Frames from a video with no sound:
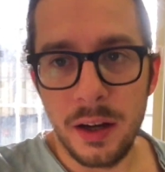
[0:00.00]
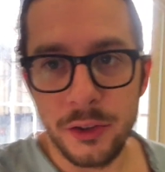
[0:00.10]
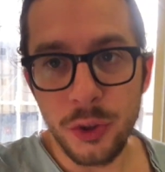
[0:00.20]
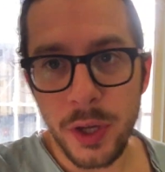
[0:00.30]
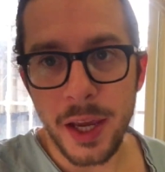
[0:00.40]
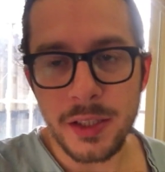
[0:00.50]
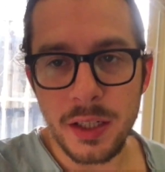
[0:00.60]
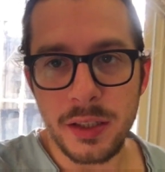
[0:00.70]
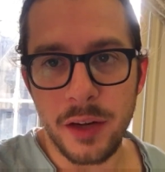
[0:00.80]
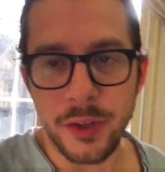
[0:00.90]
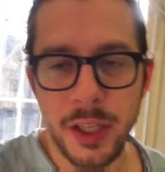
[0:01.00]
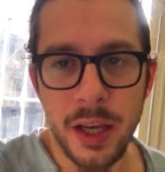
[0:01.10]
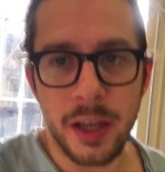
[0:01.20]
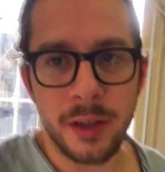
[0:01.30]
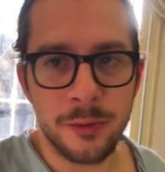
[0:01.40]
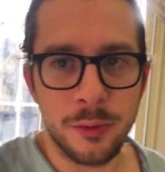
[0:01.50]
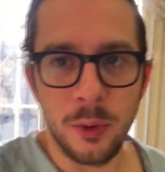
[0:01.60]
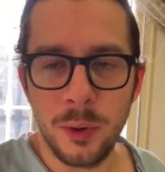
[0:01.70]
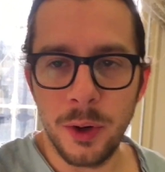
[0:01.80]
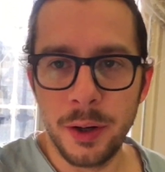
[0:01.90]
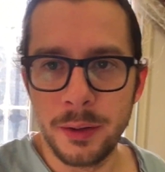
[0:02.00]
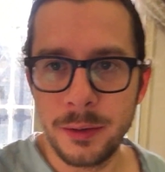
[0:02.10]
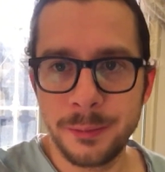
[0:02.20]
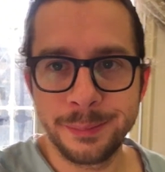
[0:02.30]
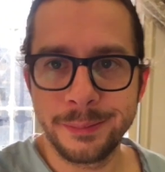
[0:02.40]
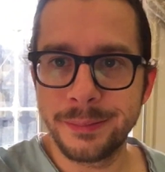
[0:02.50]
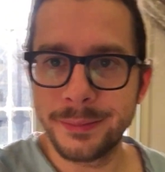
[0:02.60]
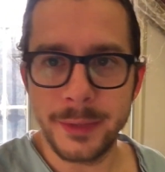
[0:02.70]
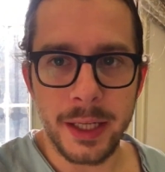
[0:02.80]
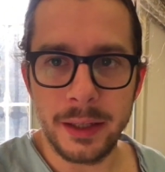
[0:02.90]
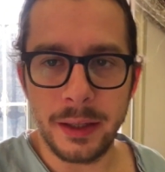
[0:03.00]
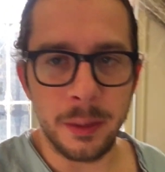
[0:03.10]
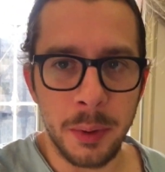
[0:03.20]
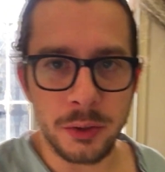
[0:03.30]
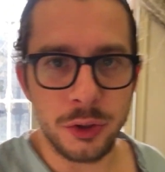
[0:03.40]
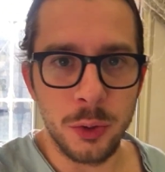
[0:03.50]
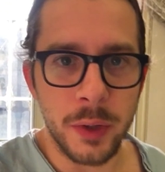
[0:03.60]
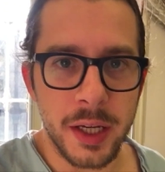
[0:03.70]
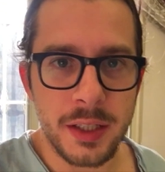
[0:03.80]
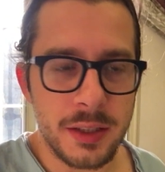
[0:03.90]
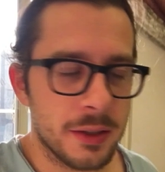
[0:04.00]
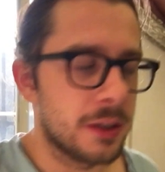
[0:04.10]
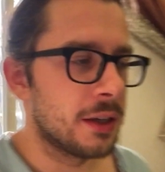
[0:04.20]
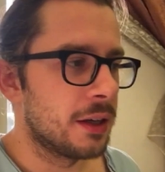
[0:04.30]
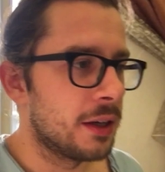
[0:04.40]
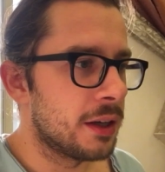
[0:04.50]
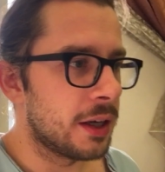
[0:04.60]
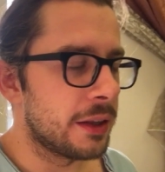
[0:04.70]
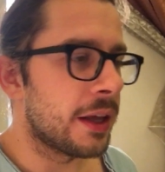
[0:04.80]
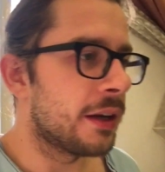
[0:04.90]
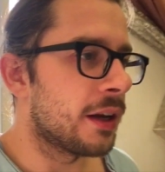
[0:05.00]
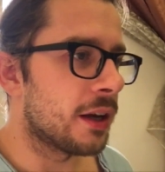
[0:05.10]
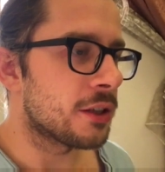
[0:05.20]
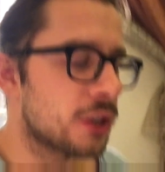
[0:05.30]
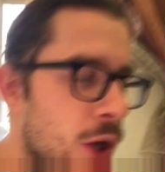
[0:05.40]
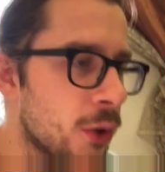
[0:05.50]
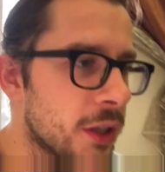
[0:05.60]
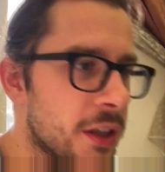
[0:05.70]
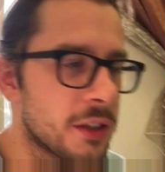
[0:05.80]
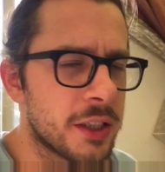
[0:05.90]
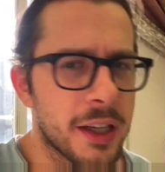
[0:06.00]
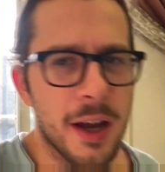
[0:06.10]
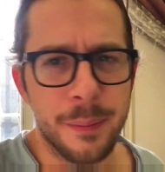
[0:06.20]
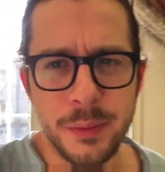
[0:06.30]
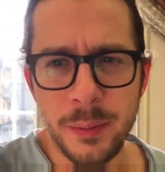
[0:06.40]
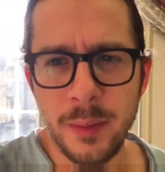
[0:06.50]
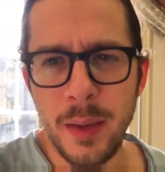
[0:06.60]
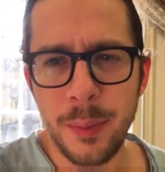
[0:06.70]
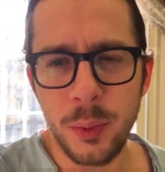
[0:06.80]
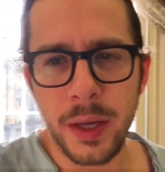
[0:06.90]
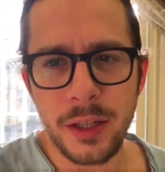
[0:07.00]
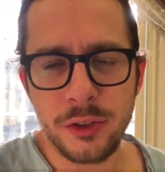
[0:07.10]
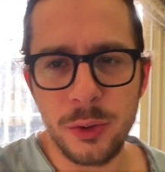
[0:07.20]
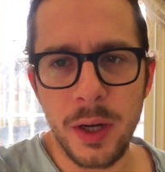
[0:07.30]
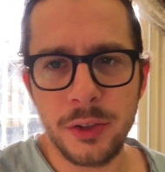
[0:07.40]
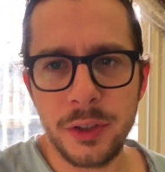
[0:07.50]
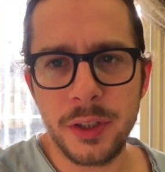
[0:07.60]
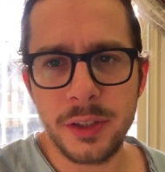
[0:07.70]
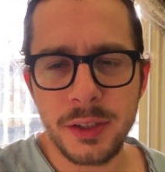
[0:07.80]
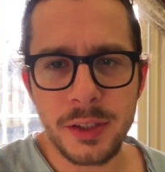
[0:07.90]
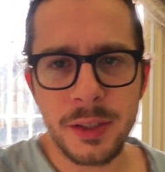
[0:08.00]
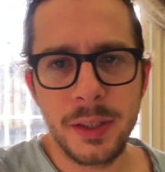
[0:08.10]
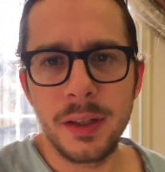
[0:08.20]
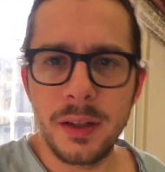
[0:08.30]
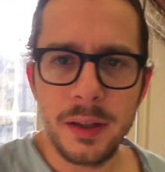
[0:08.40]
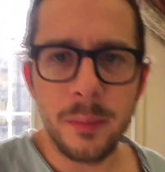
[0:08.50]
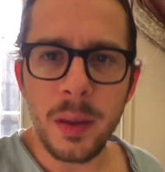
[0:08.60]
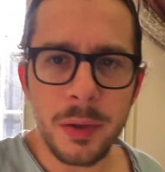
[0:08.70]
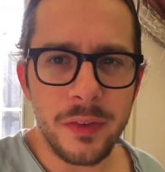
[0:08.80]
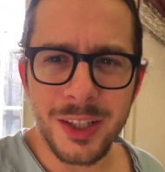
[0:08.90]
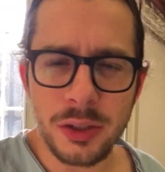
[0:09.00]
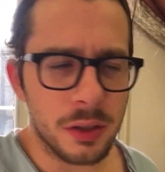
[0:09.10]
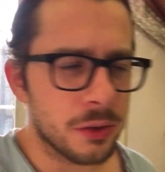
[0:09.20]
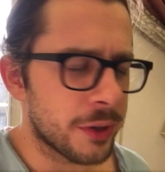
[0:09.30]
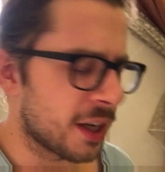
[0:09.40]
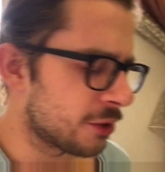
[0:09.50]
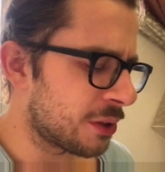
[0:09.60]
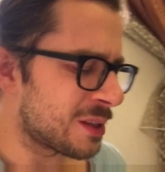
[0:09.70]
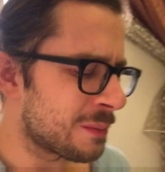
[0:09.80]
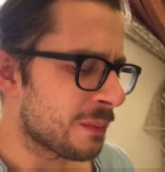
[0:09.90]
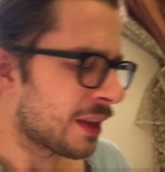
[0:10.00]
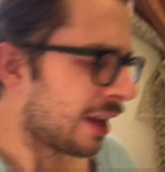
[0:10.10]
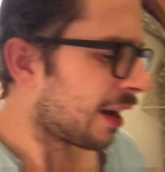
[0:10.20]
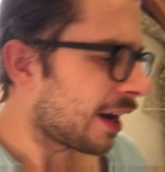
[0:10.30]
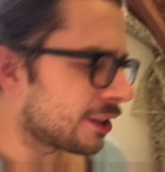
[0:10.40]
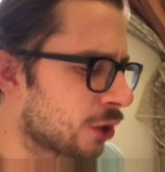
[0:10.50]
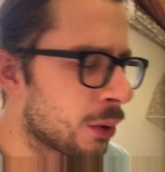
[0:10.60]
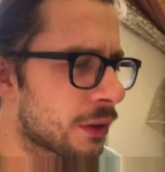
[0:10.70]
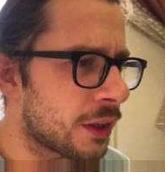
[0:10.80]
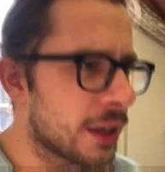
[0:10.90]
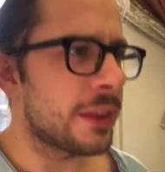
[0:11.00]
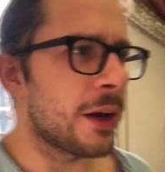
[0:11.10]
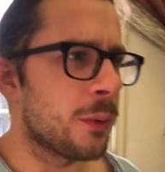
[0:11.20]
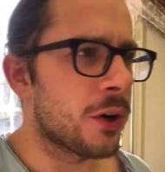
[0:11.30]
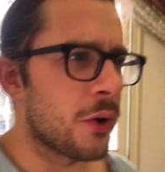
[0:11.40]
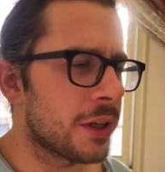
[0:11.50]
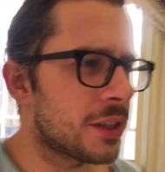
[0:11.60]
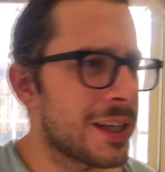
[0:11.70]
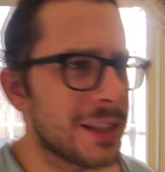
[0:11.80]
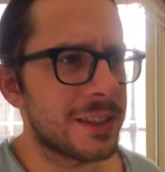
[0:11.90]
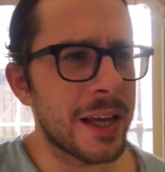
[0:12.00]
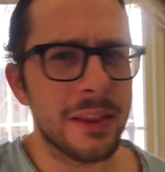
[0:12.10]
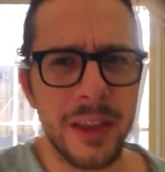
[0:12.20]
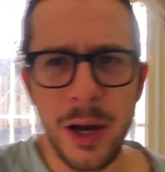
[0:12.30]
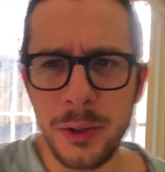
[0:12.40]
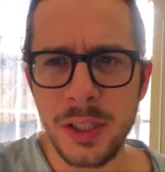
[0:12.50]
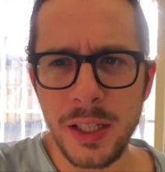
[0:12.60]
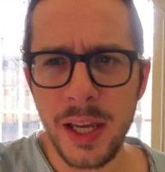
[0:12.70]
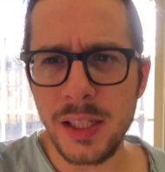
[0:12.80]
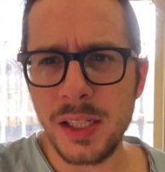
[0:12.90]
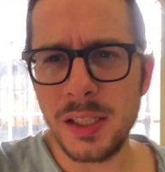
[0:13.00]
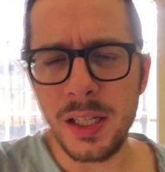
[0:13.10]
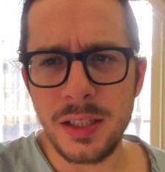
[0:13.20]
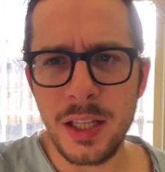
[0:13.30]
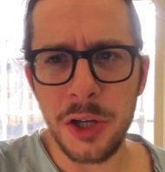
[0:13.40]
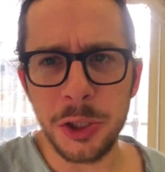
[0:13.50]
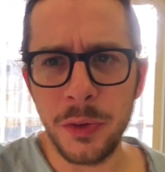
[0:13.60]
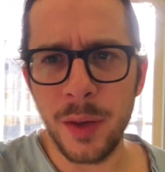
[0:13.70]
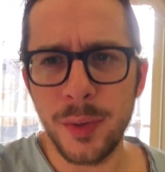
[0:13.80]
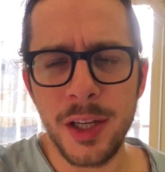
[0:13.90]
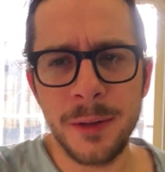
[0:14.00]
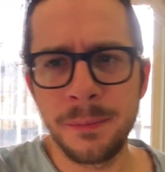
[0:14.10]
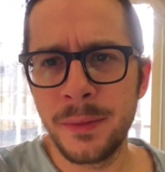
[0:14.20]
new cases every day for about 2 weeks. And then slowly they'll tick up. Maybe we'll get 200s, maybe eventually 300s. I don't think that we're going to hit 10,000 cases in Saudi Arabia